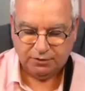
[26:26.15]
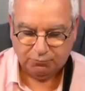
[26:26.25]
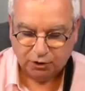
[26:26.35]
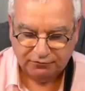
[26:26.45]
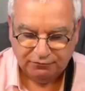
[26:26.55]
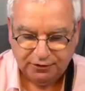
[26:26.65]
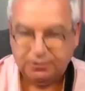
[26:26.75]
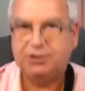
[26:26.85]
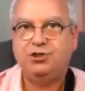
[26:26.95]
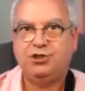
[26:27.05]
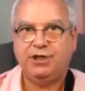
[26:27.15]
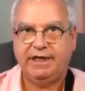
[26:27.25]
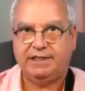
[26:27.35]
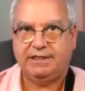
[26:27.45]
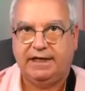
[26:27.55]
what if you were to
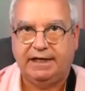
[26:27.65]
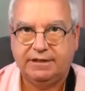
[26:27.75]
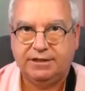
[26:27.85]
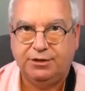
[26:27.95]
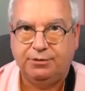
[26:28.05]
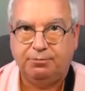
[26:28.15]
change that to